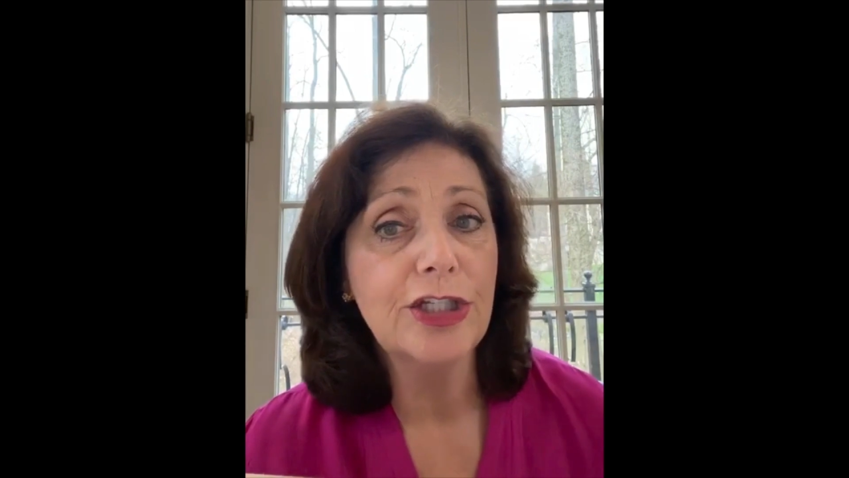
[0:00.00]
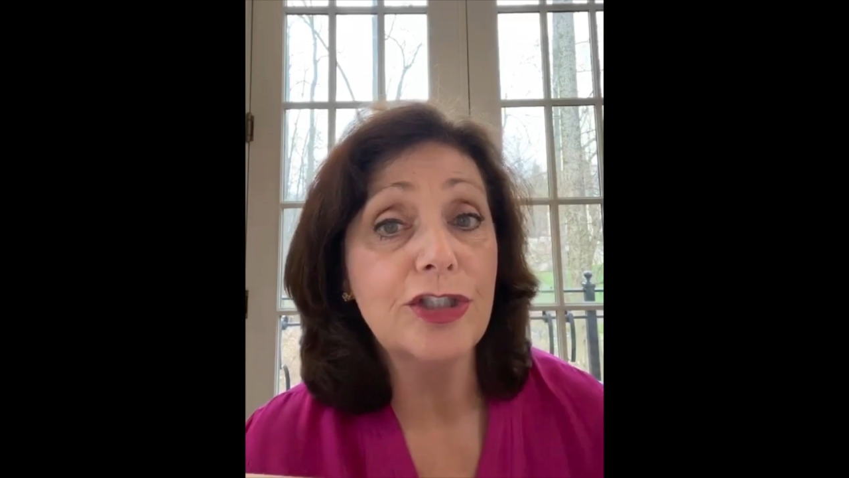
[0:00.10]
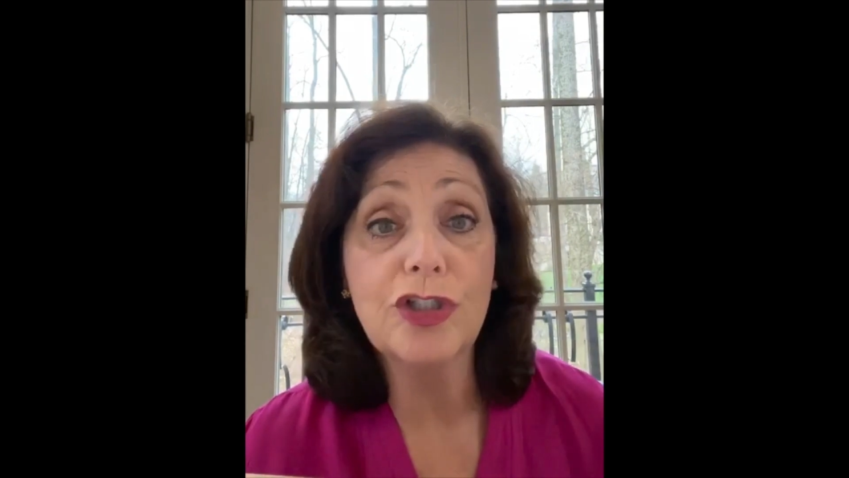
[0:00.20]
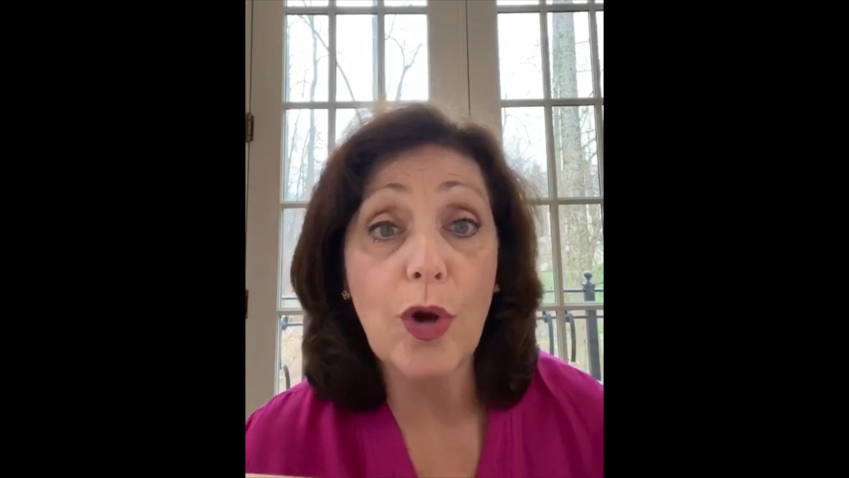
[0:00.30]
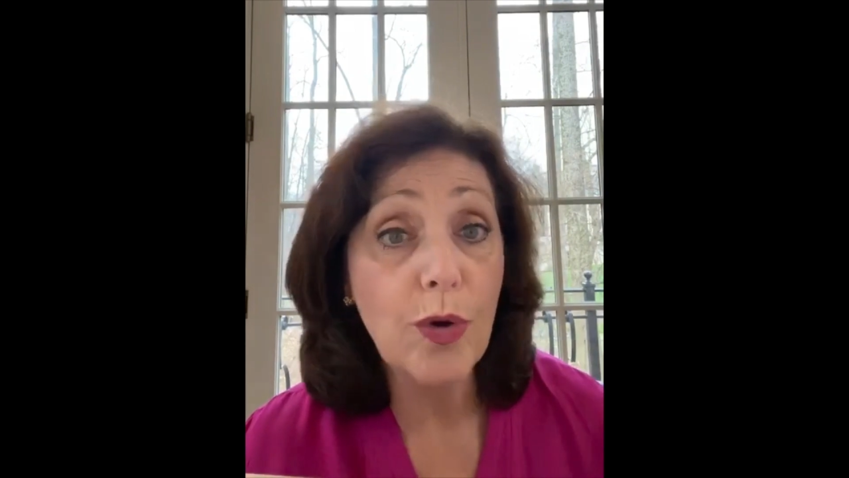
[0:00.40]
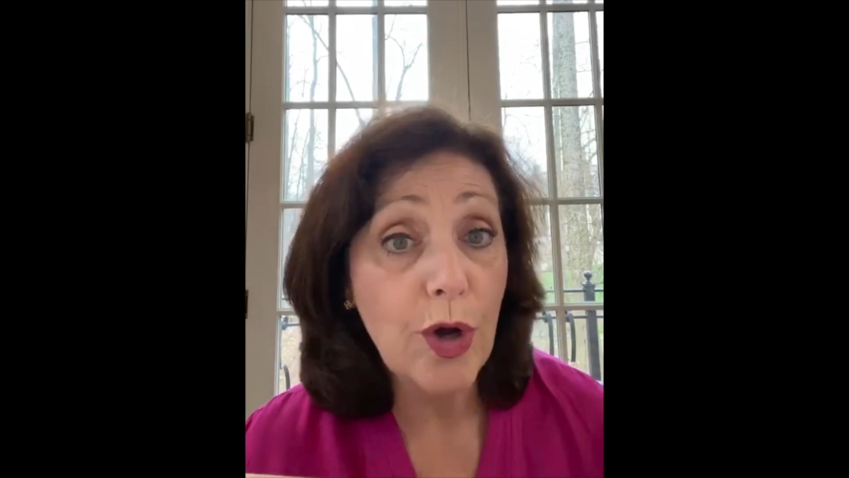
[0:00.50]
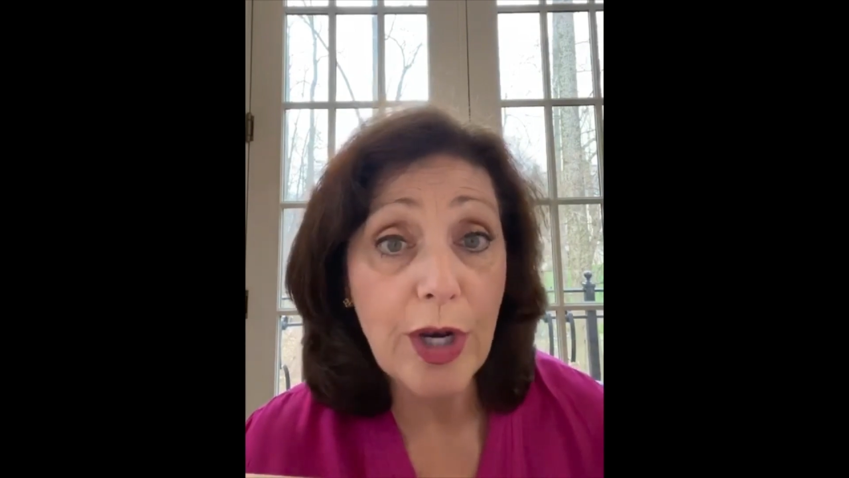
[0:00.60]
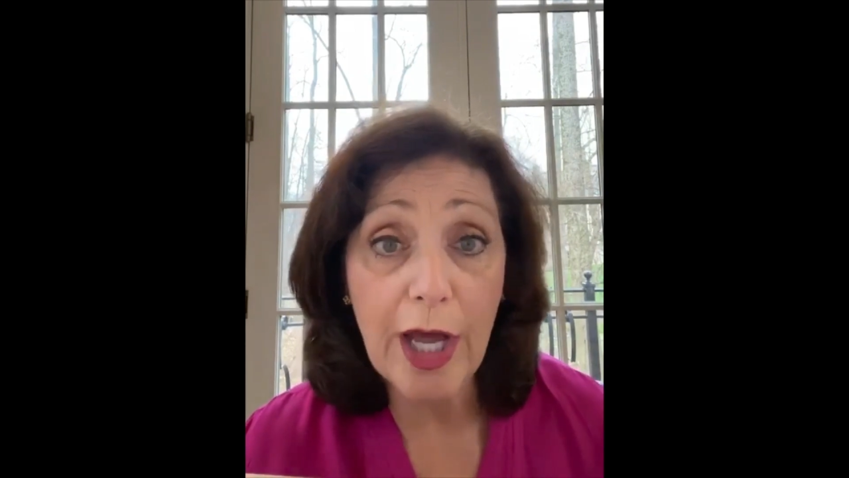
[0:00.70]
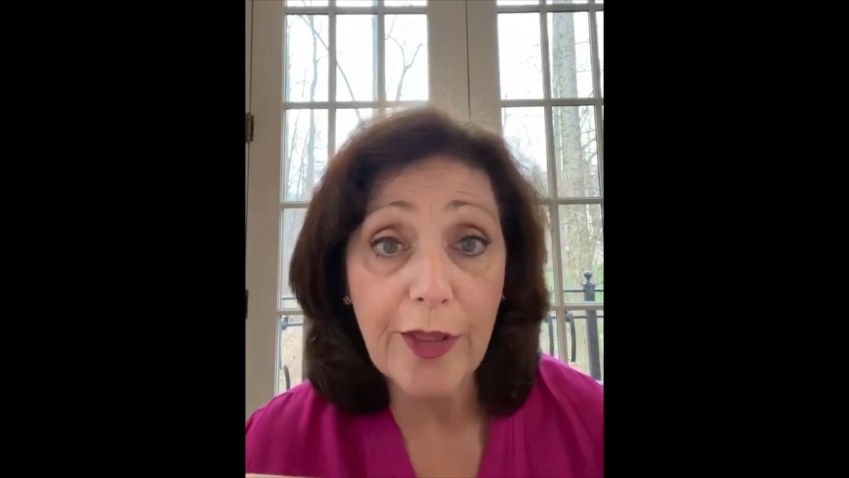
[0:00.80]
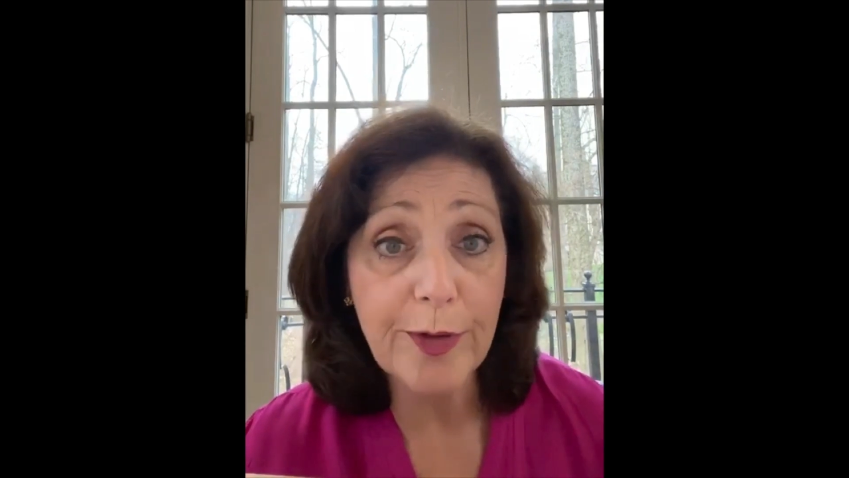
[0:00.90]
Don't go
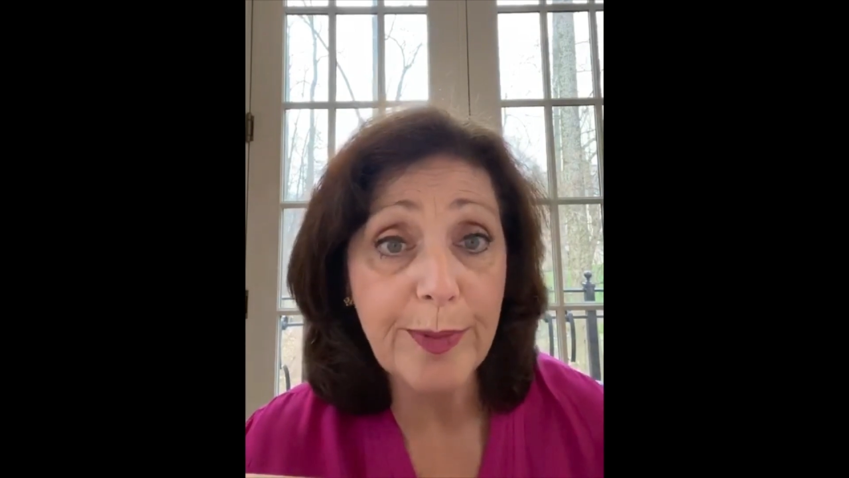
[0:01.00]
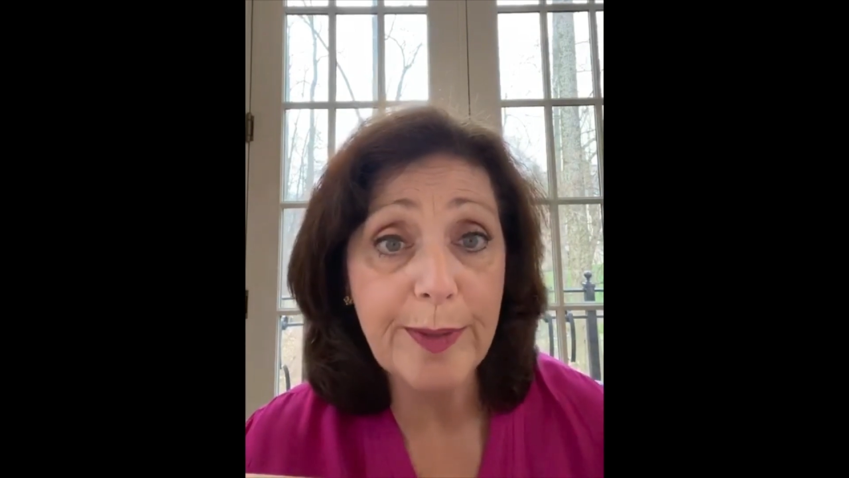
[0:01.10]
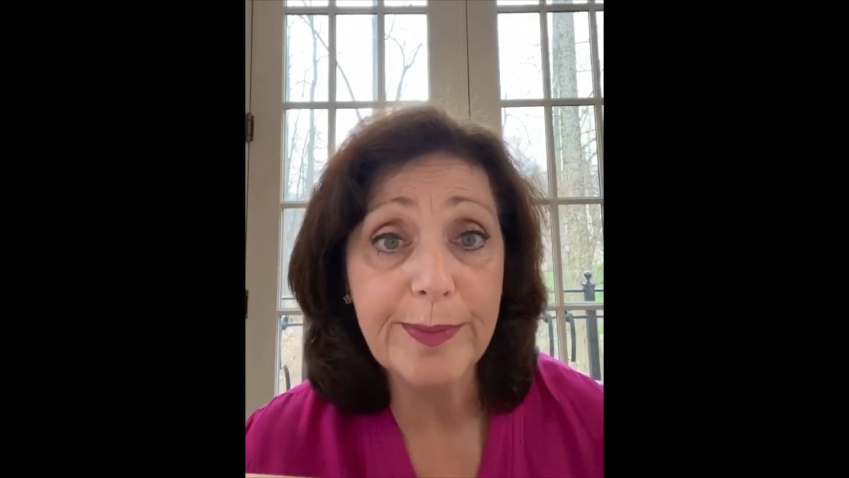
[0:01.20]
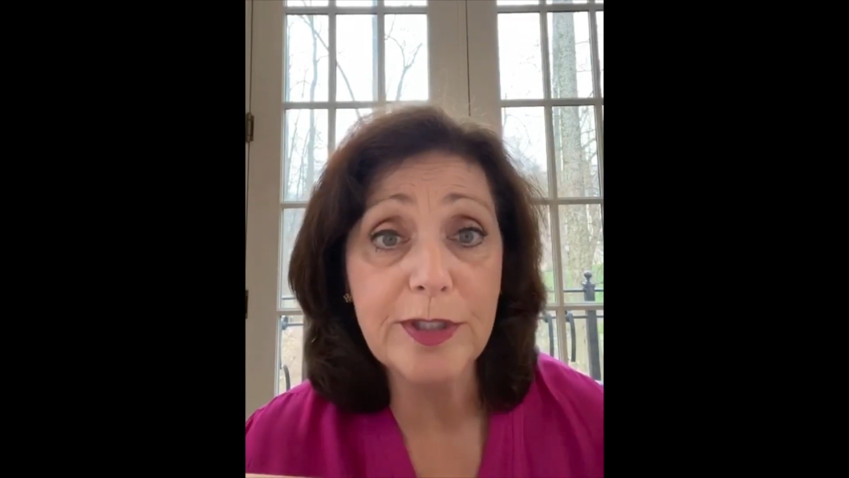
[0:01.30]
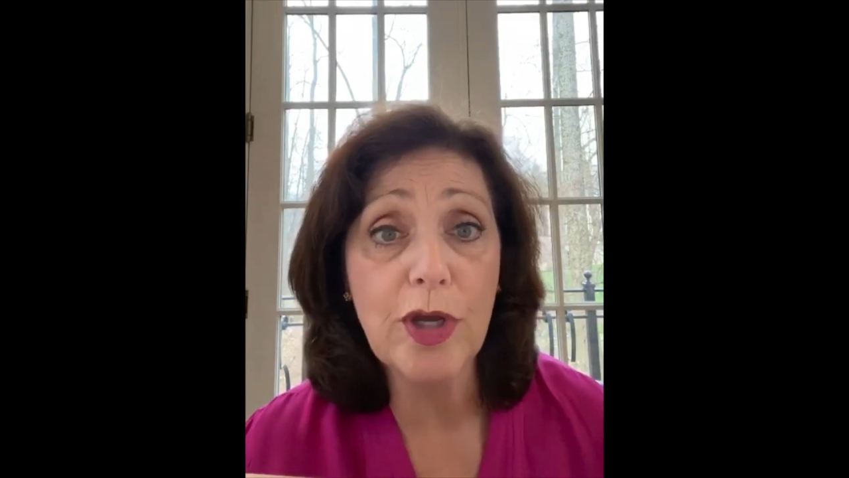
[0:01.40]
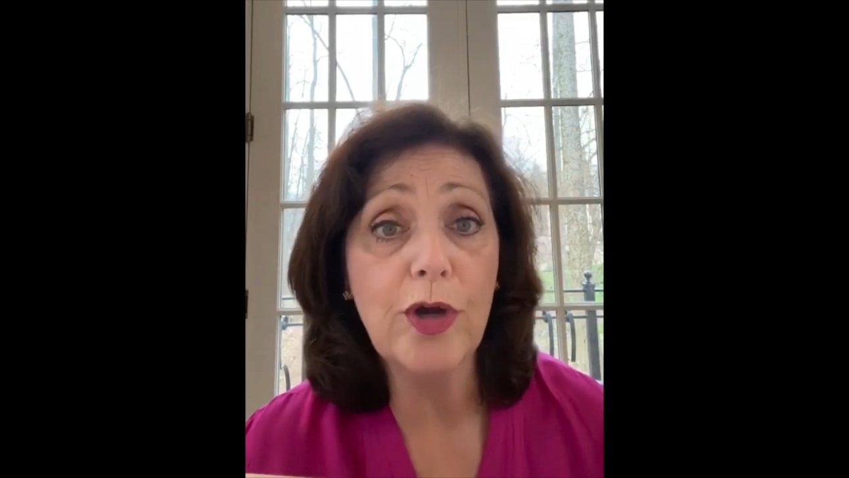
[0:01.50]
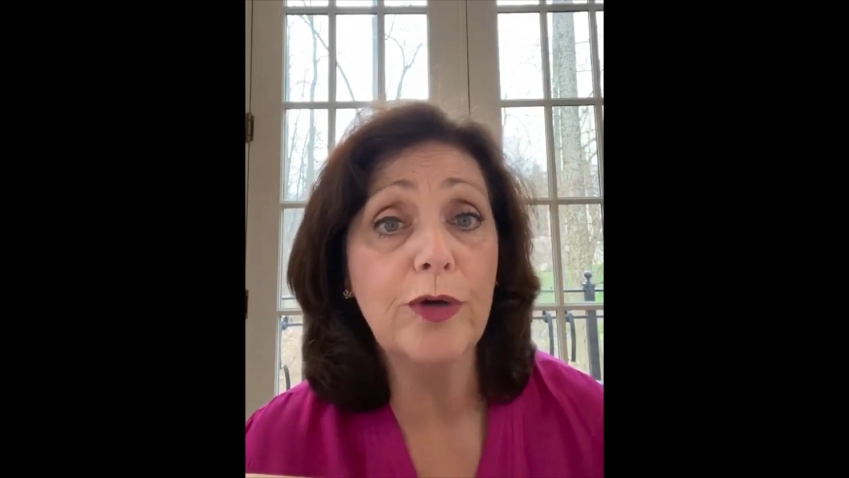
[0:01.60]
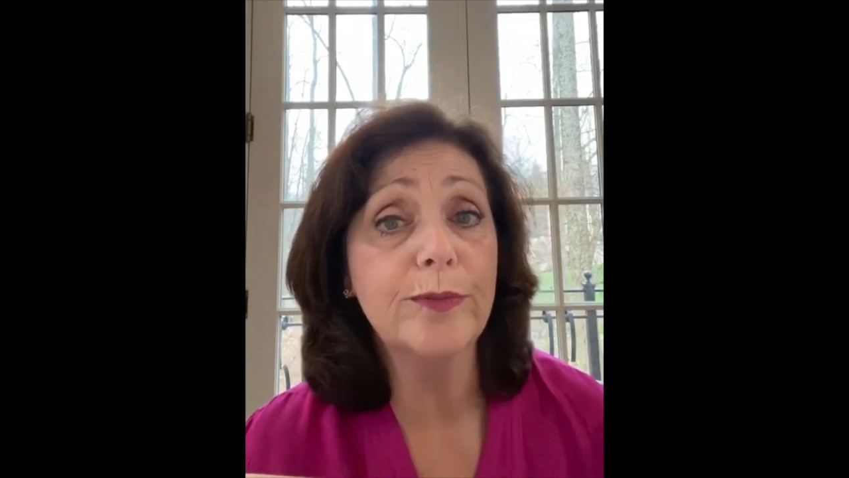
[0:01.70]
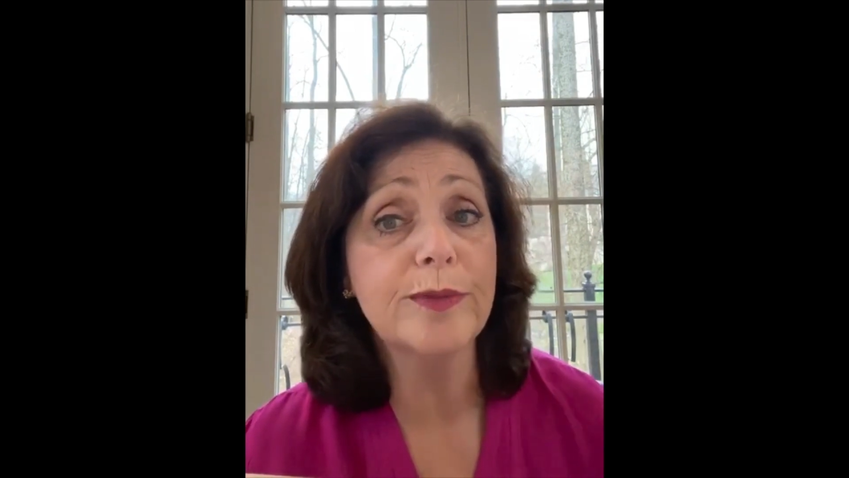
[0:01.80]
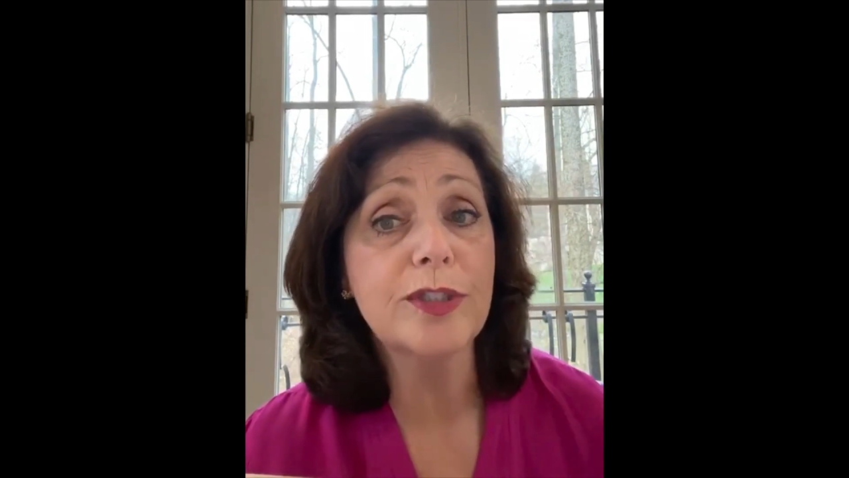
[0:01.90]
to other people's
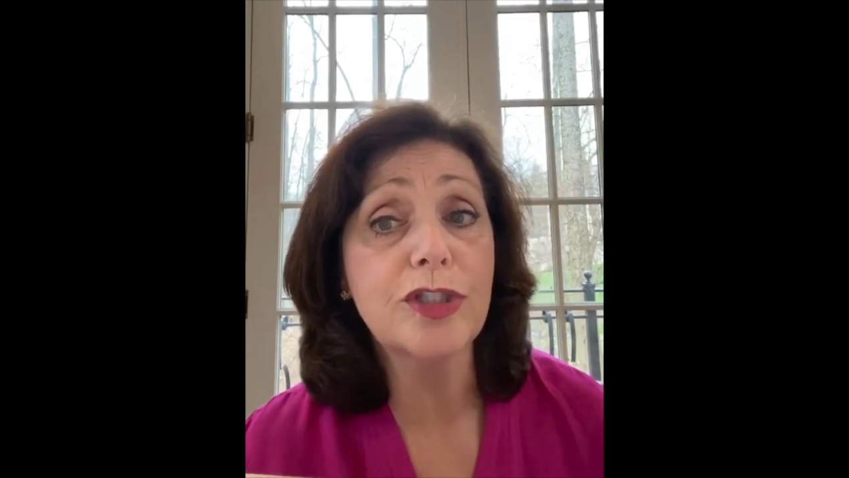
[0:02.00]
homes.